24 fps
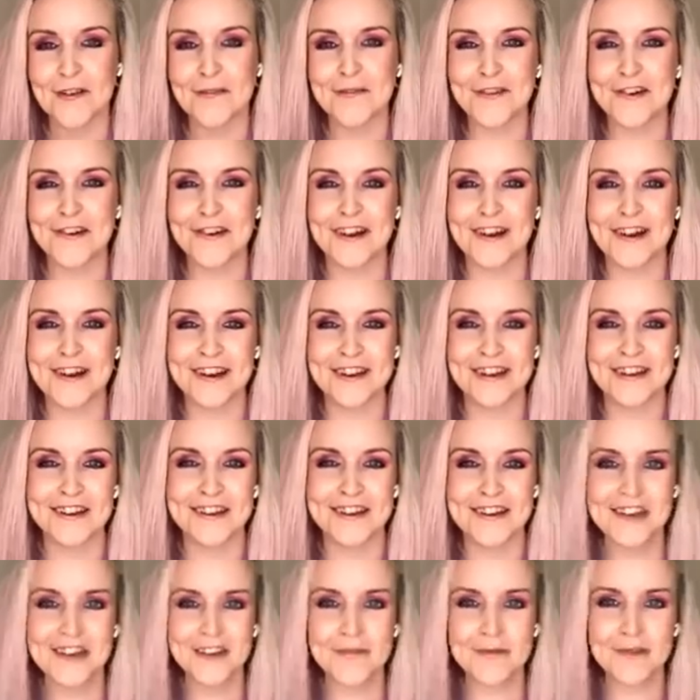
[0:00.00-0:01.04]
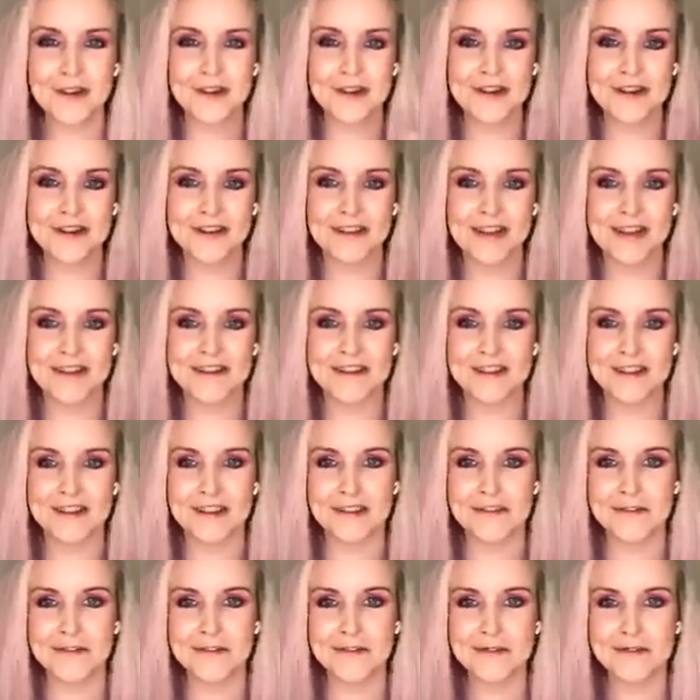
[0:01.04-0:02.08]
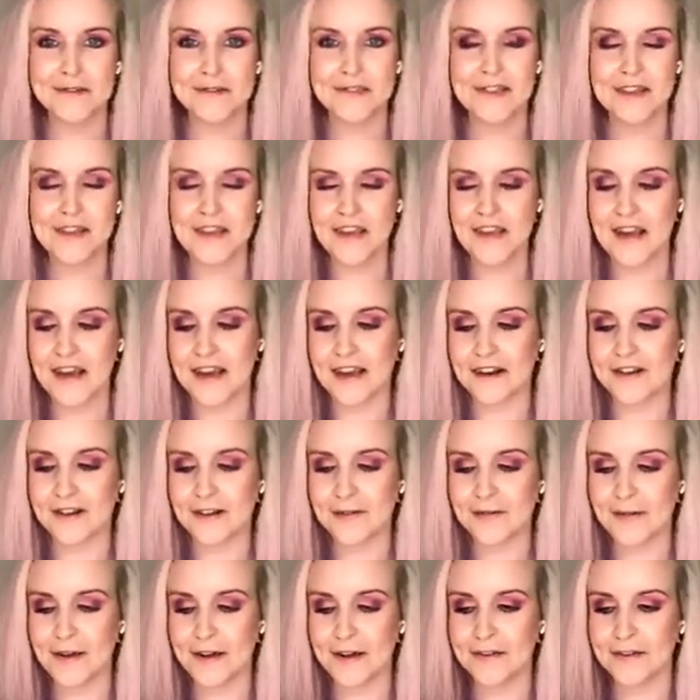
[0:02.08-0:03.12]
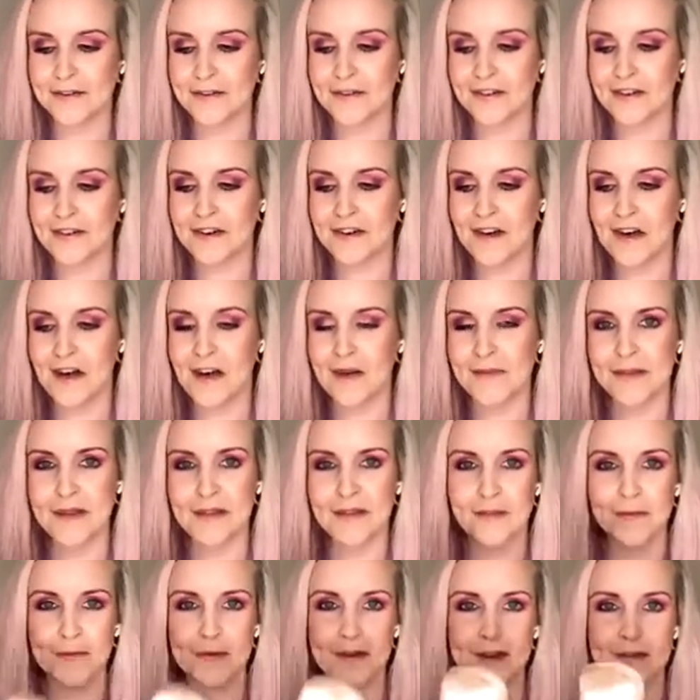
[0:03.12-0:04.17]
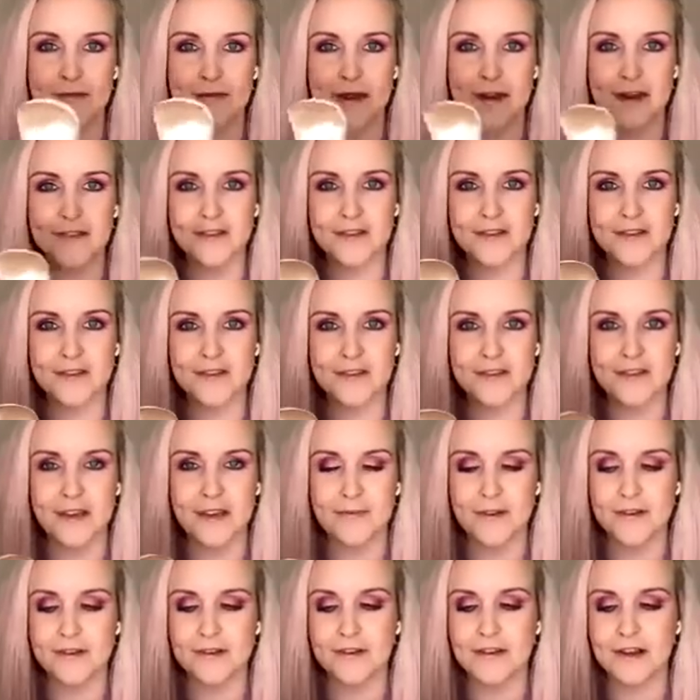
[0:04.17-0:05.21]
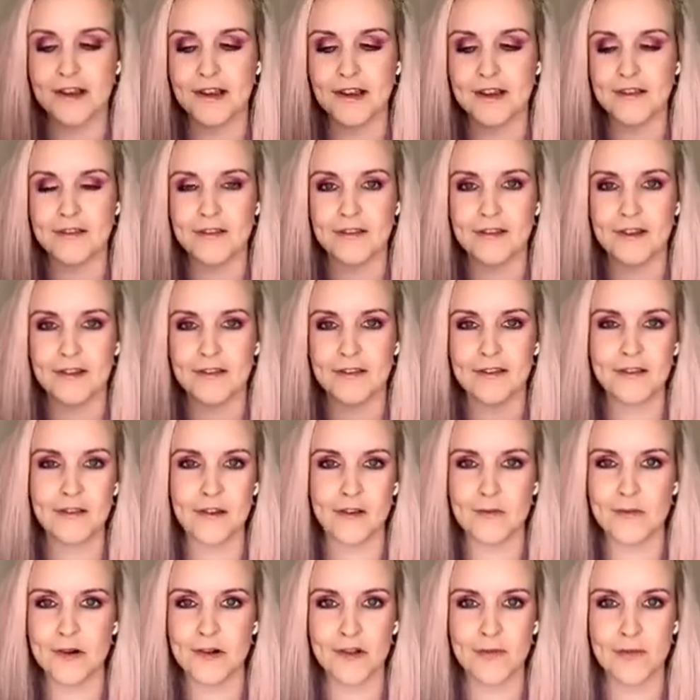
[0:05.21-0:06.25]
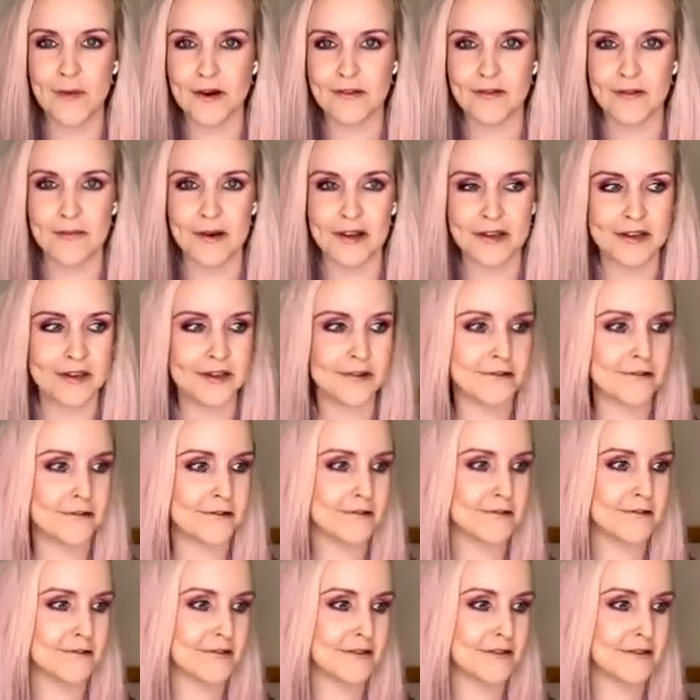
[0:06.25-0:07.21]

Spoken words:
got like really slender heels, and I found that in the 3007 it sits so much better on my heel.